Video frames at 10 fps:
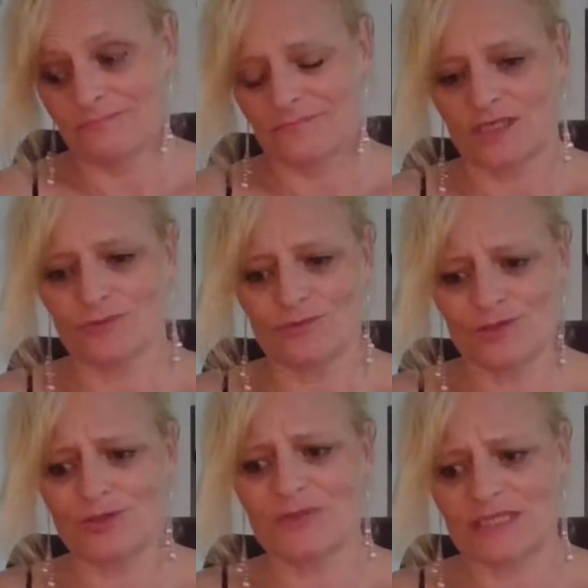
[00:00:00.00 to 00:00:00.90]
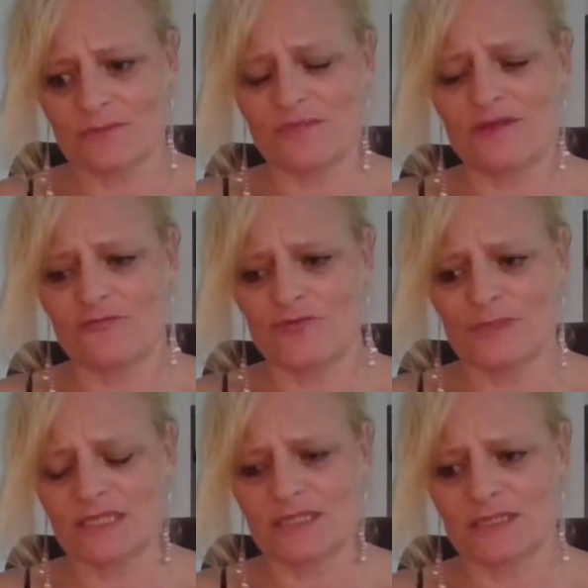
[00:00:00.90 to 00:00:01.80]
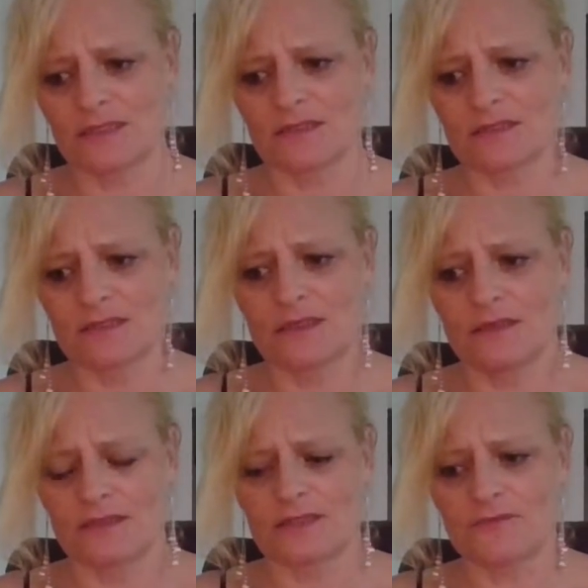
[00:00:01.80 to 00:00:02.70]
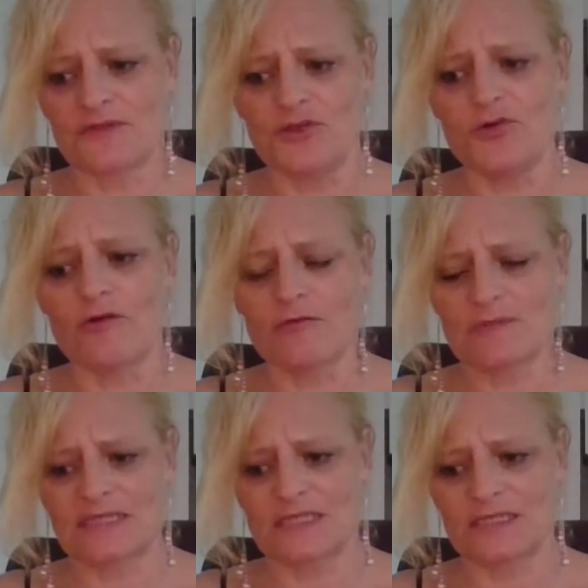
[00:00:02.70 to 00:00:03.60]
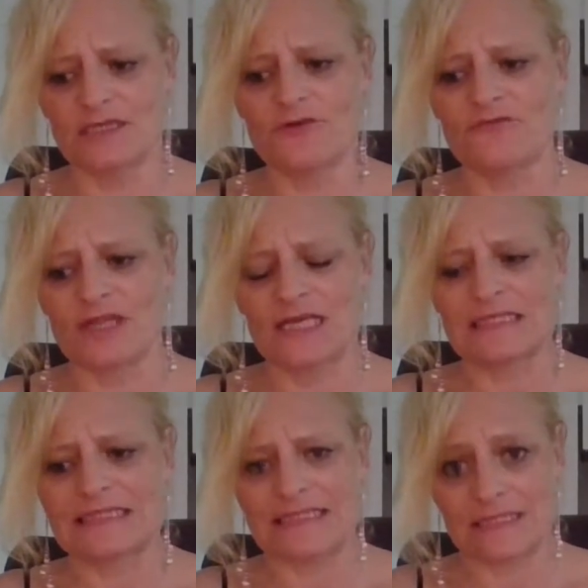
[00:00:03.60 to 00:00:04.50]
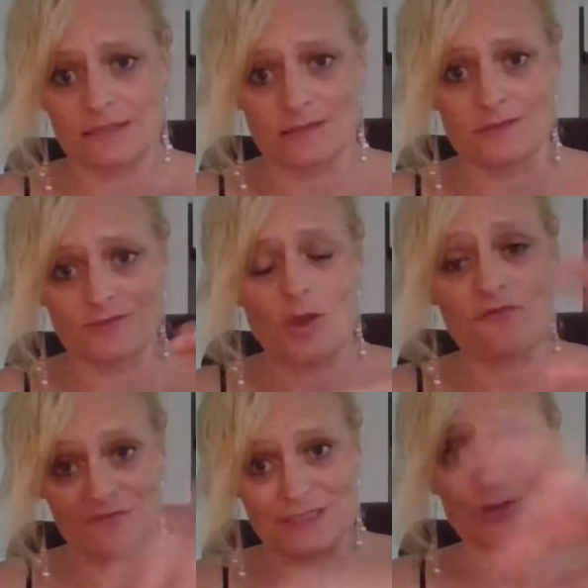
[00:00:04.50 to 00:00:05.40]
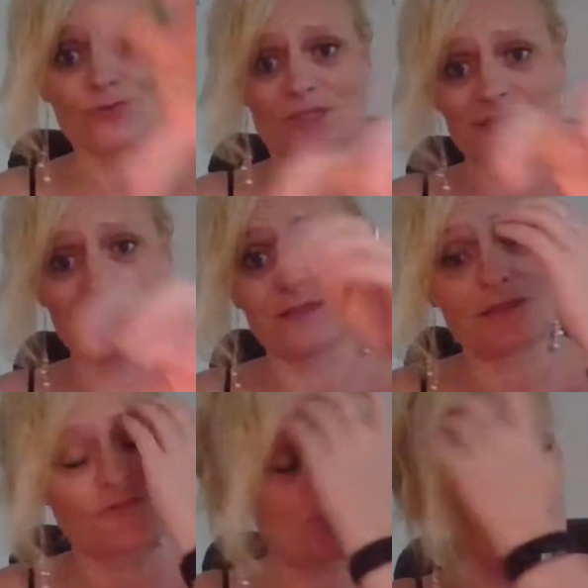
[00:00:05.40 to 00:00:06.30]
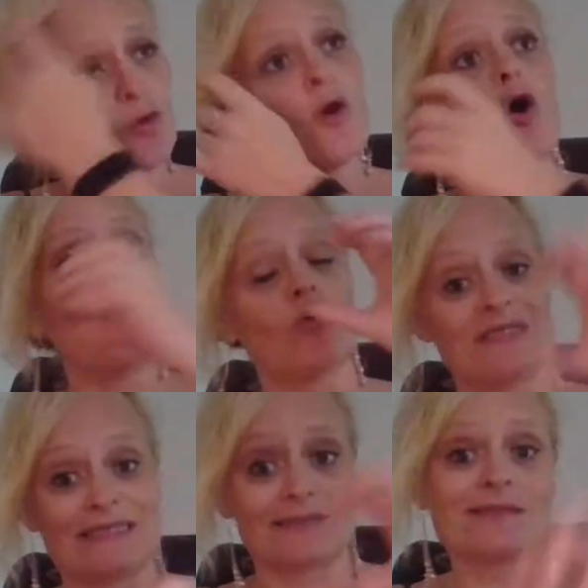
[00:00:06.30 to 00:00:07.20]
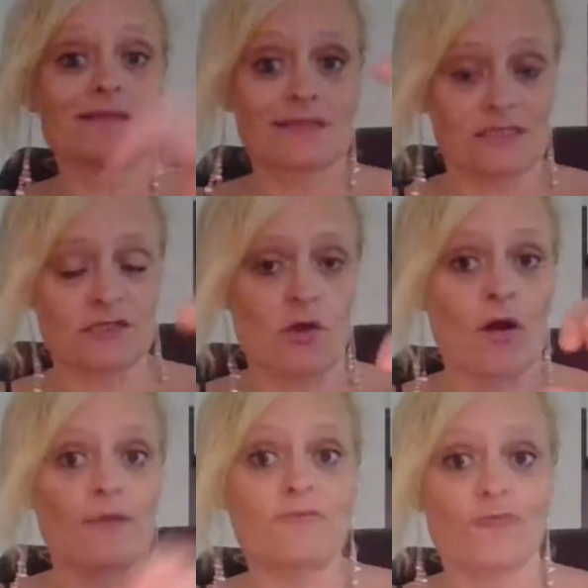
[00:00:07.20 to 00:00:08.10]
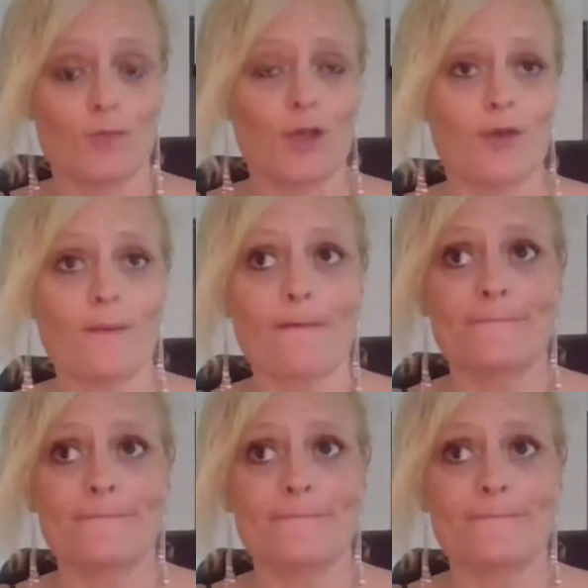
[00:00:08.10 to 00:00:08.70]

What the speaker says: It's all to do with something from a distance. Something you are obsessing over that is a distance, a physical distance from you, or a distance in time from you.